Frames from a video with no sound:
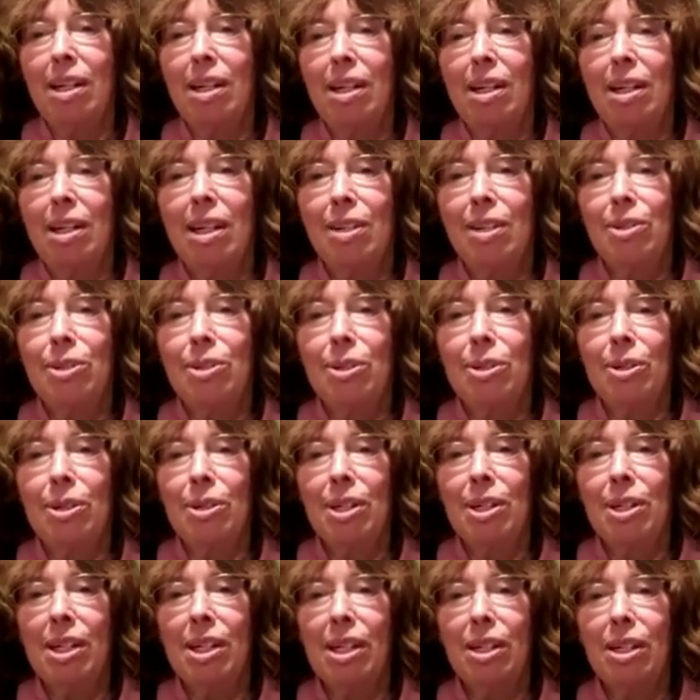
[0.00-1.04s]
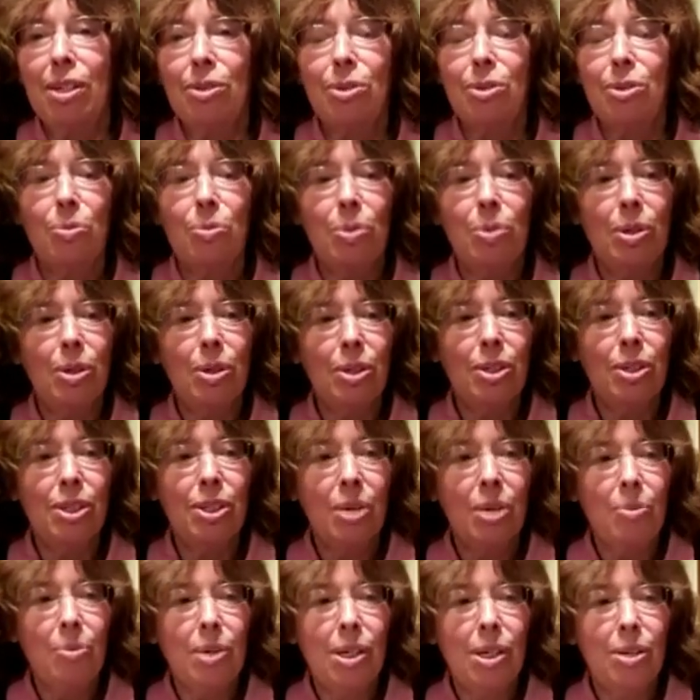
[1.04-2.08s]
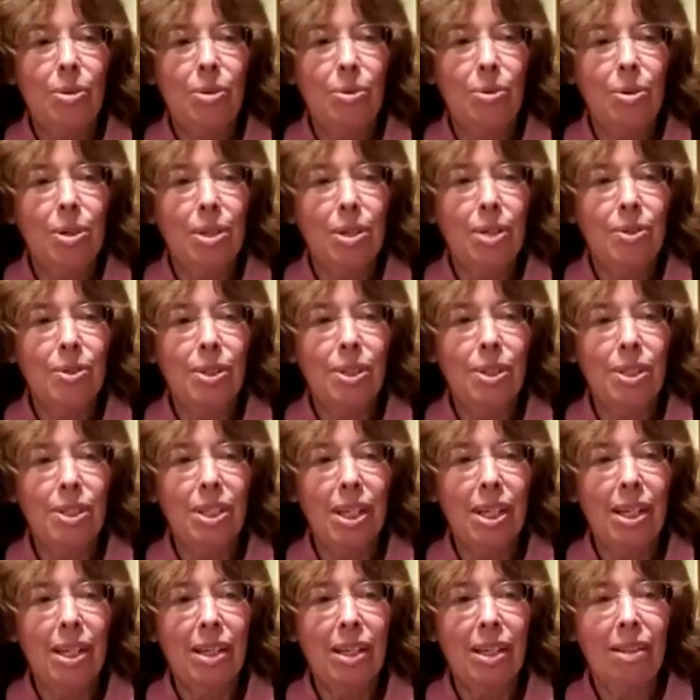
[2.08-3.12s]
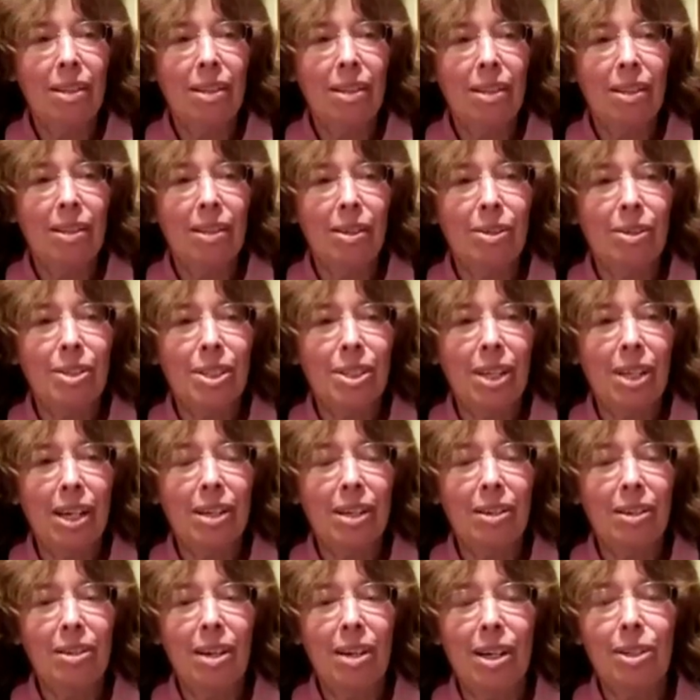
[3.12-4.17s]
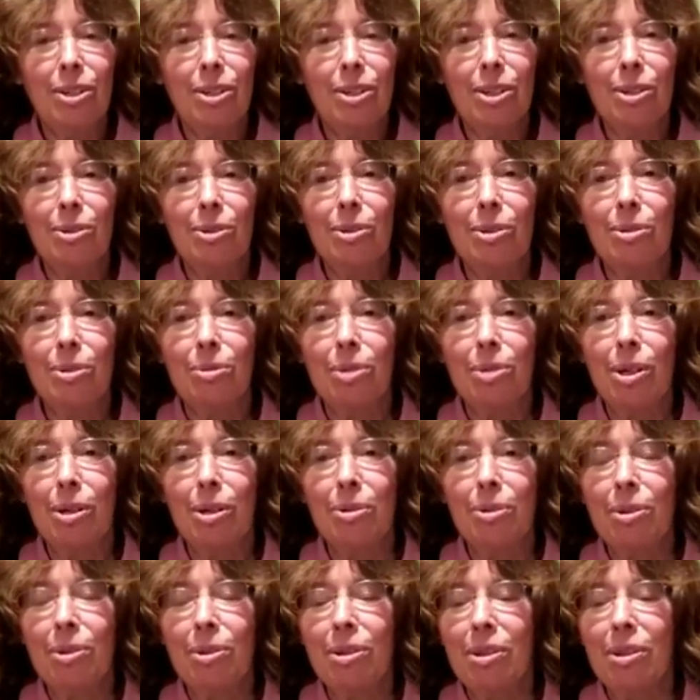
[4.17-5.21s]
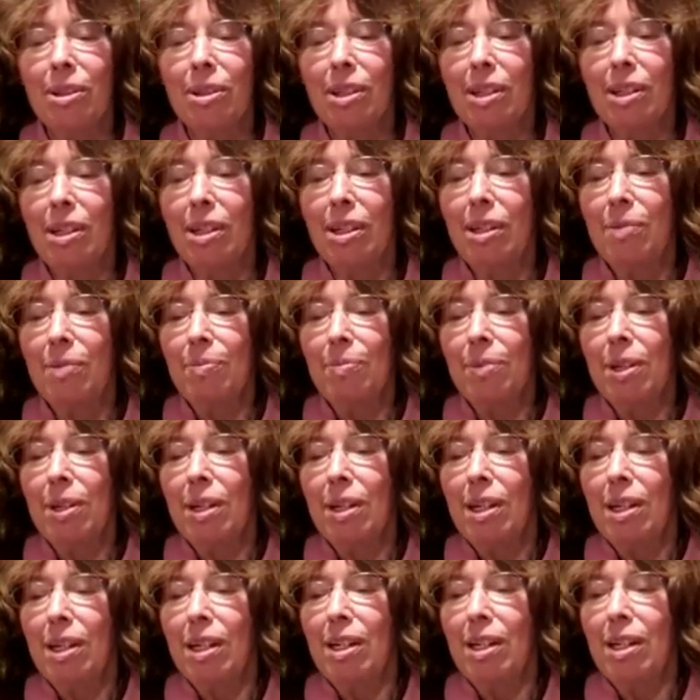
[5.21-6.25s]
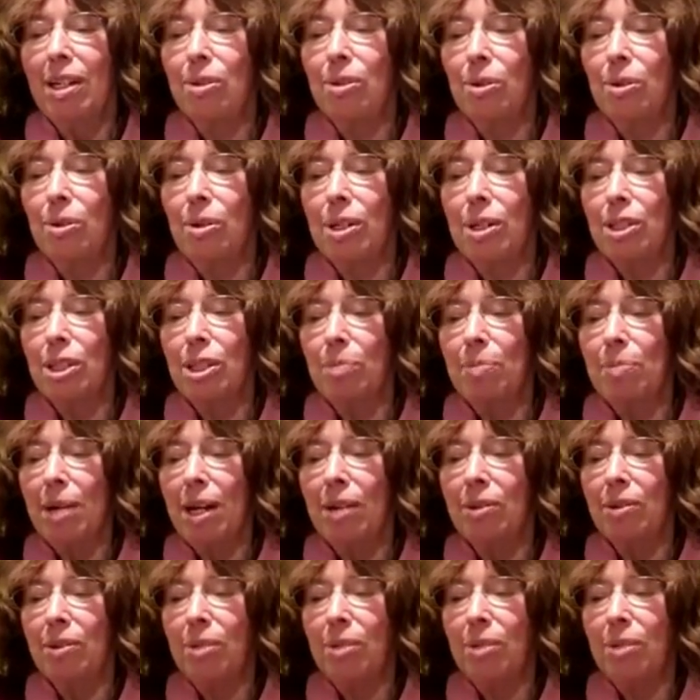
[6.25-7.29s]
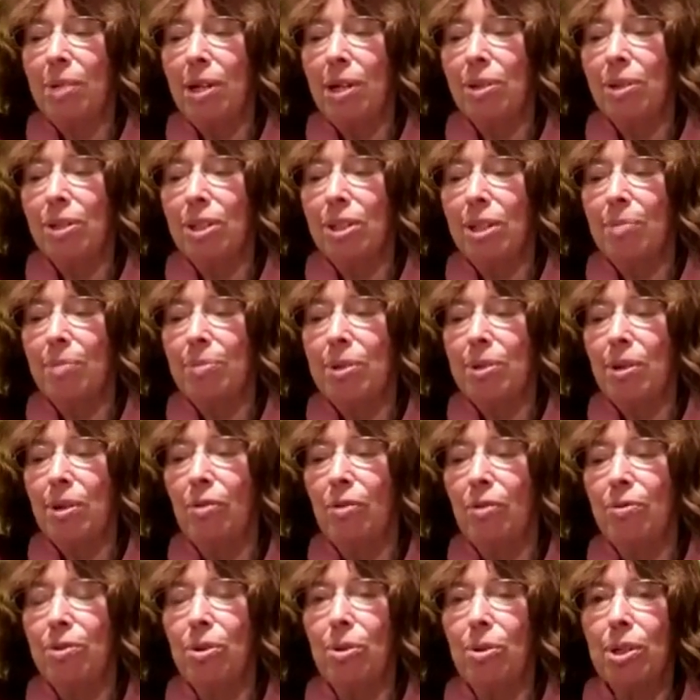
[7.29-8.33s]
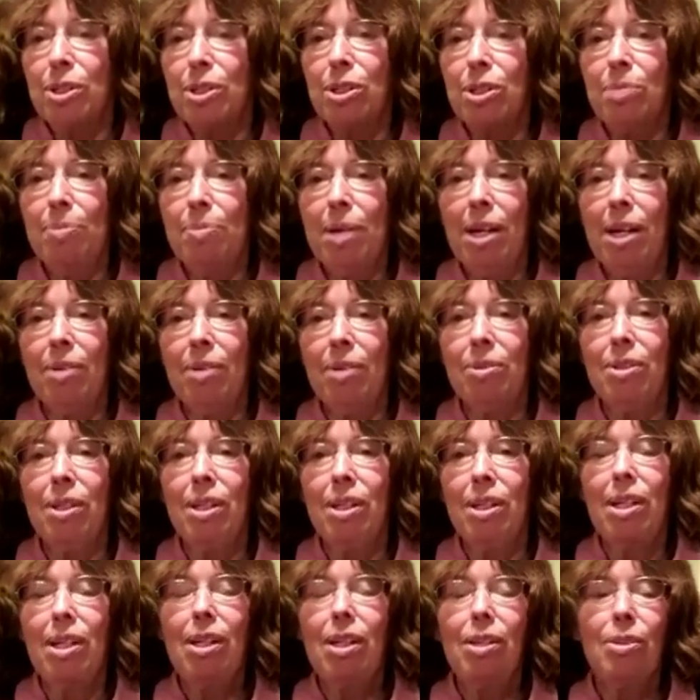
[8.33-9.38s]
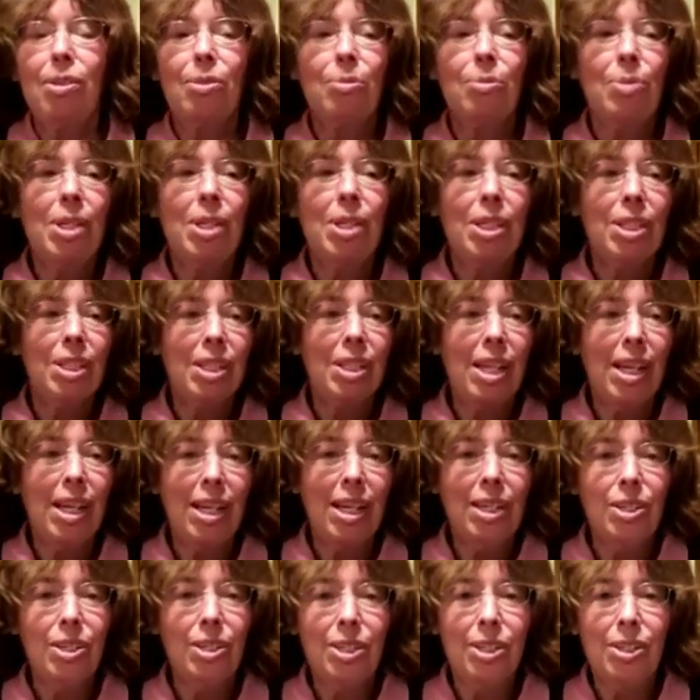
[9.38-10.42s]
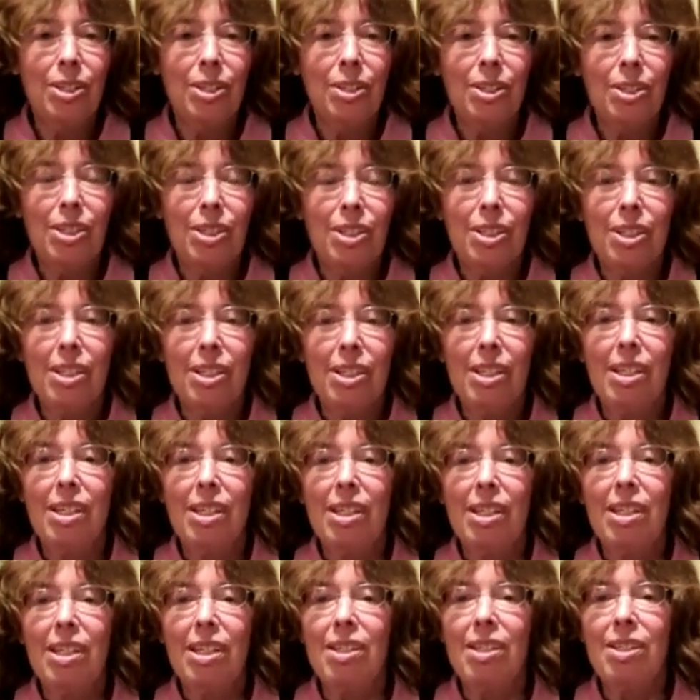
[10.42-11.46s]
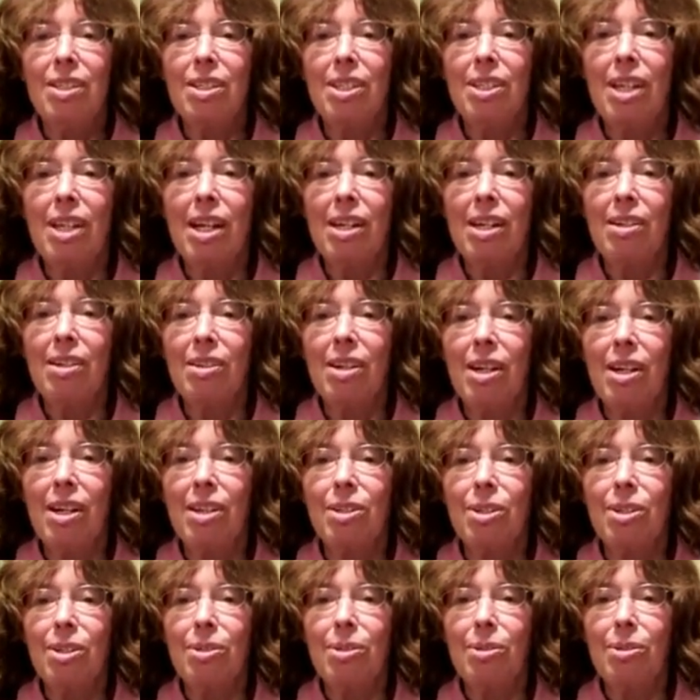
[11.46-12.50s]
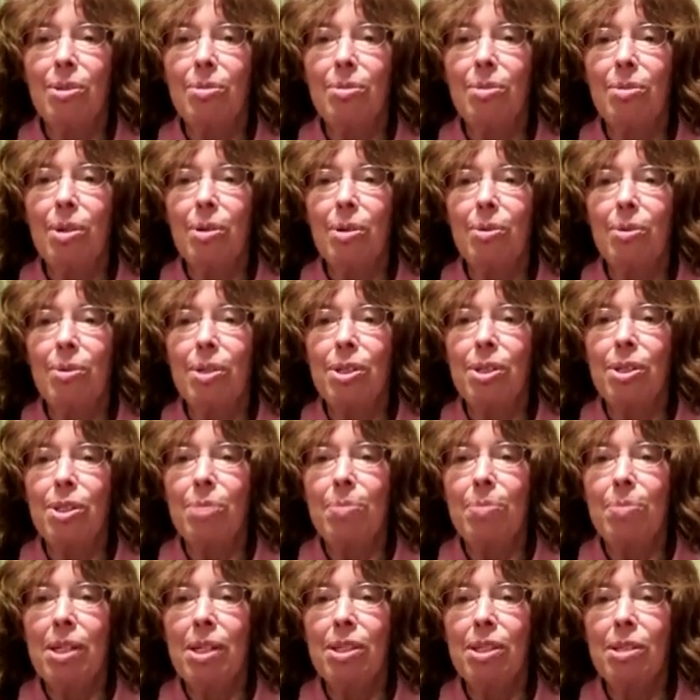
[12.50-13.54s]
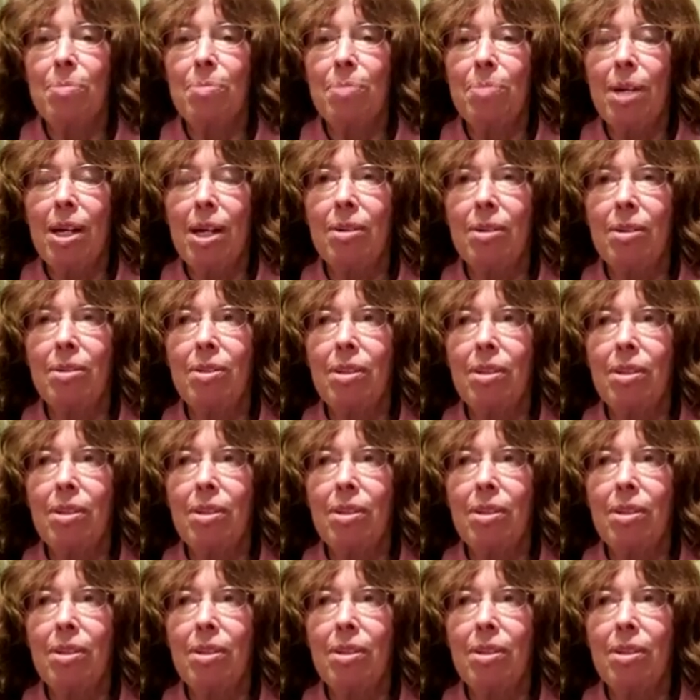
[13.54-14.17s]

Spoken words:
and turning it into words that we can all understand in our psychological growth. It talks about, the Baal Shem Tov talks about 3 stages in psychological growth. He speaks about